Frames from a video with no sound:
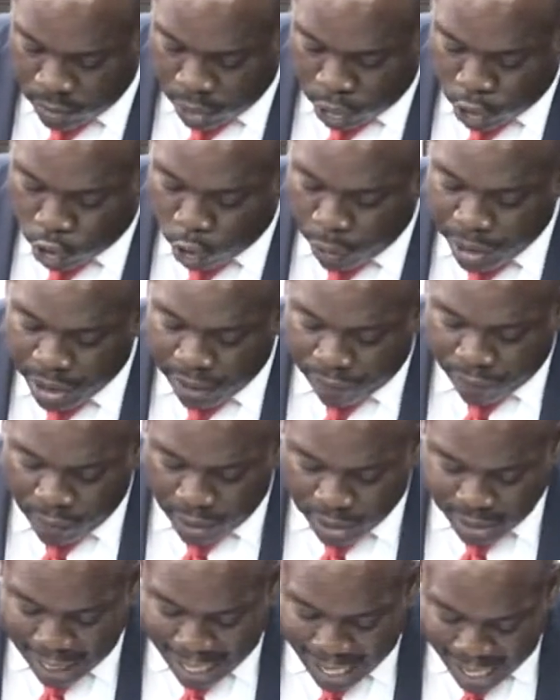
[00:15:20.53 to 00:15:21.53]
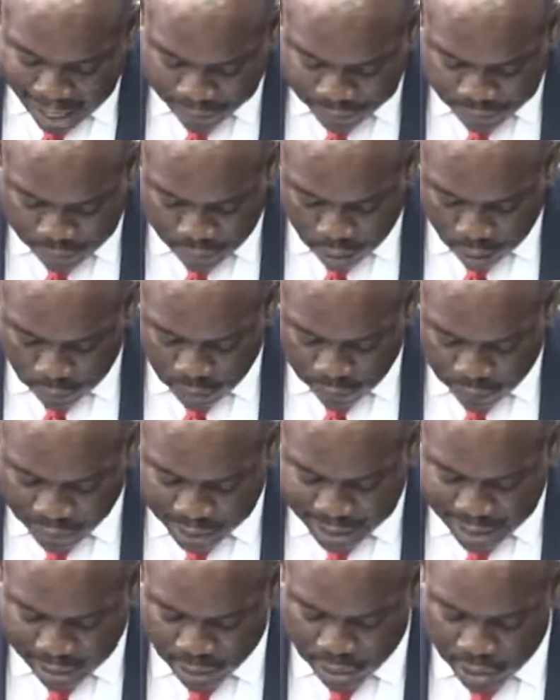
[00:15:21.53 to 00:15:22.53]
During the first half of the
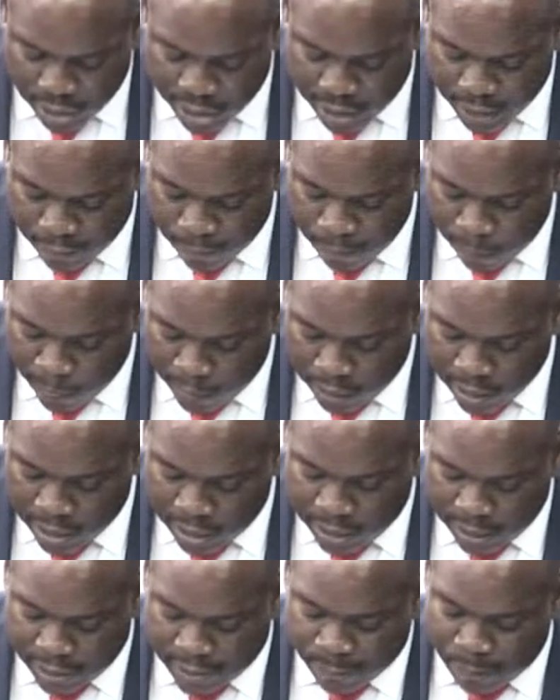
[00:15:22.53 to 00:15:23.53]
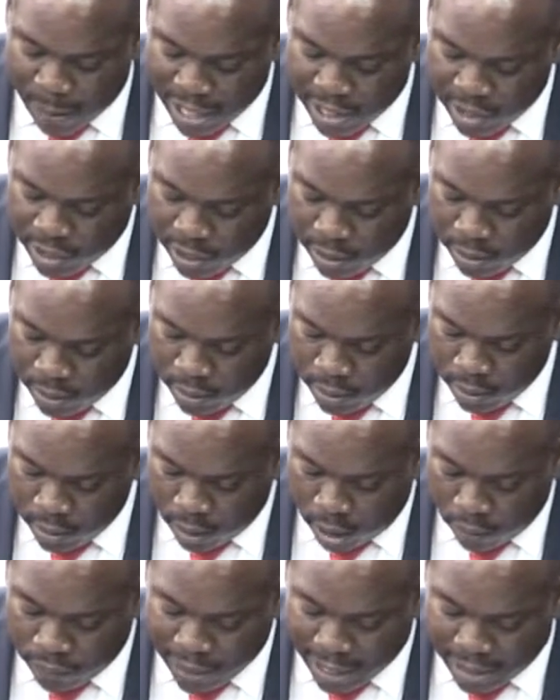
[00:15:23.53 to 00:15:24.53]
financial year, the suspension
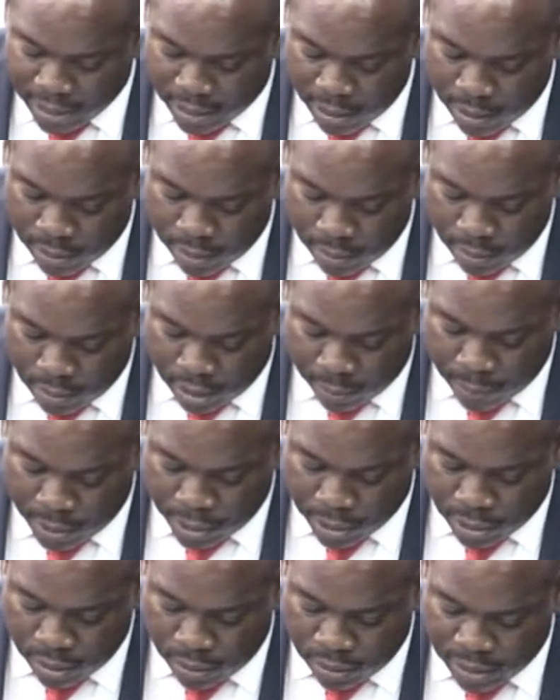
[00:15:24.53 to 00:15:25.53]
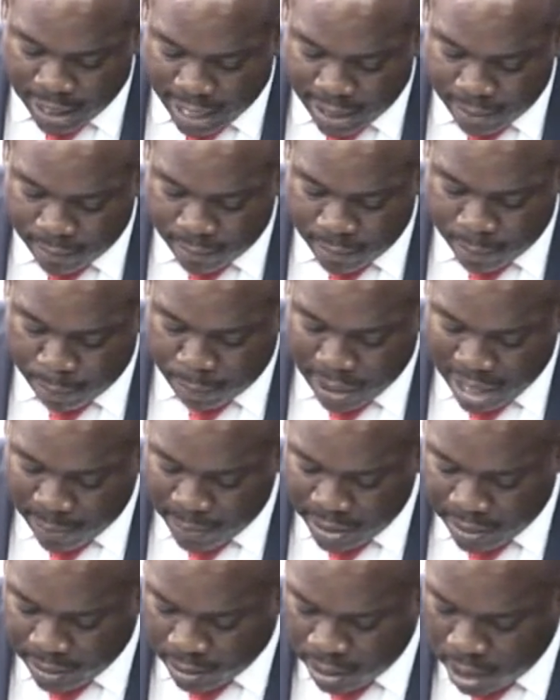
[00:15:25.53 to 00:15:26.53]
of external commercial debt
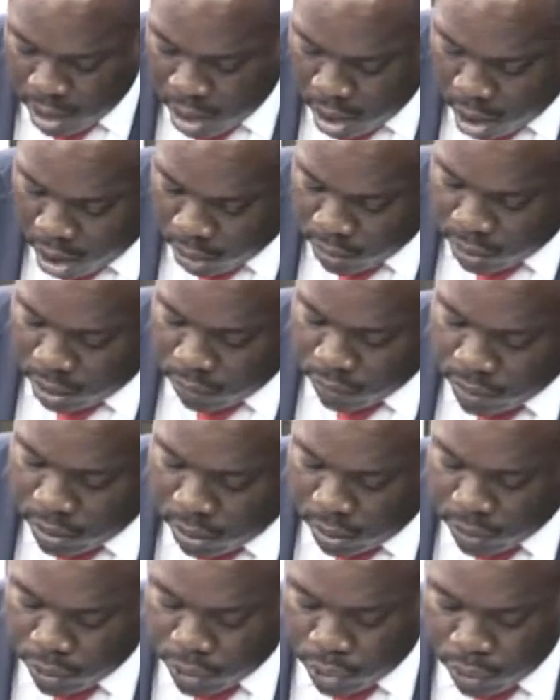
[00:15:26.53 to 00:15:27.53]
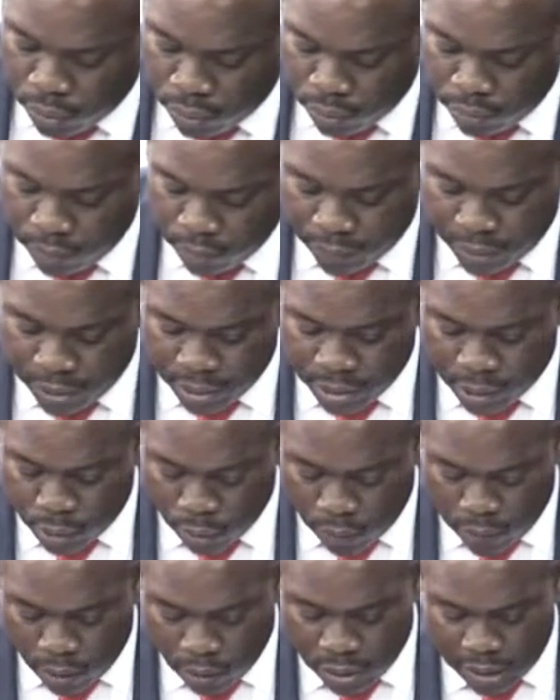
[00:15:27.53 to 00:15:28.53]
payments announced on June 1st,
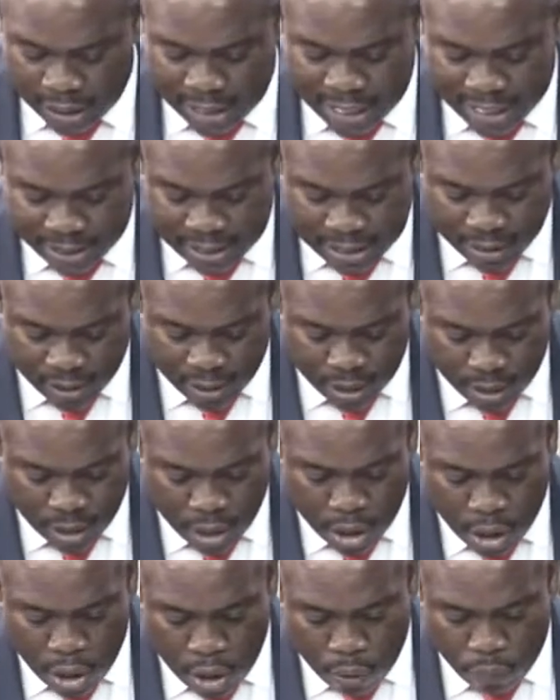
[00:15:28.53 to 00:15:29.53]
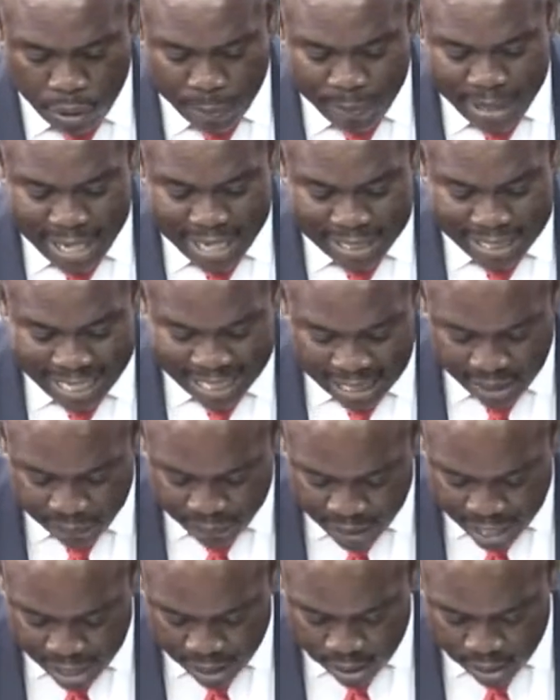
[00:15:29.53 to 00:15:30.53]
2018, sir, remain in
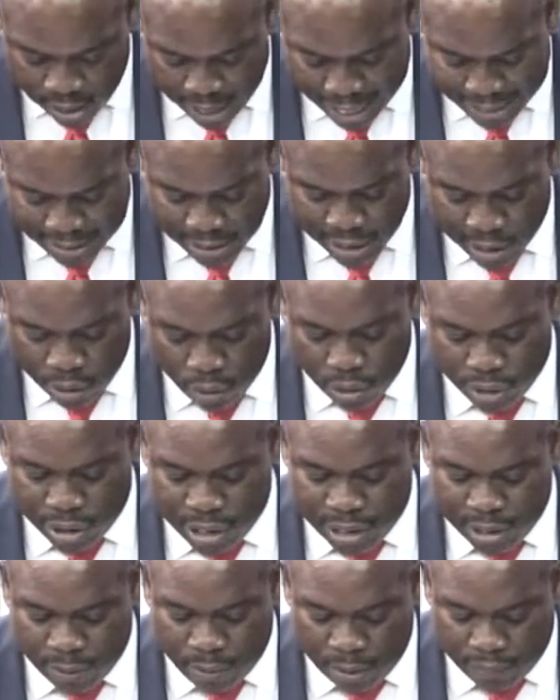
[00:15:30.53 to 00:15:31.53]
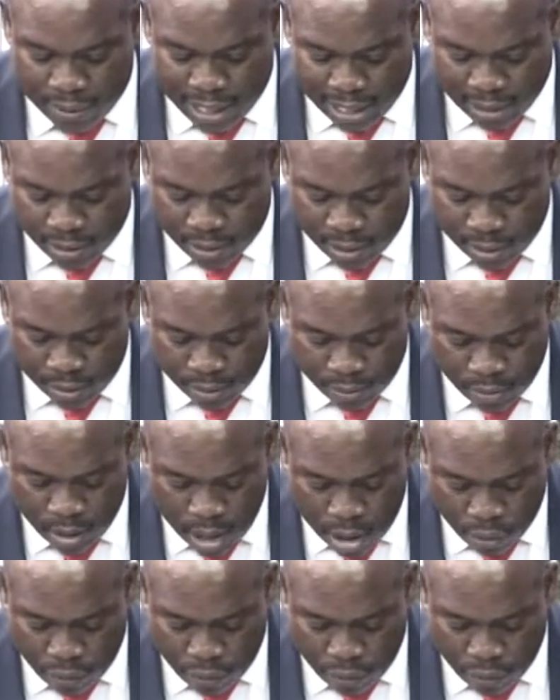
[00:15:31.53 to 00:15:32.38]
effect as negotiations with the external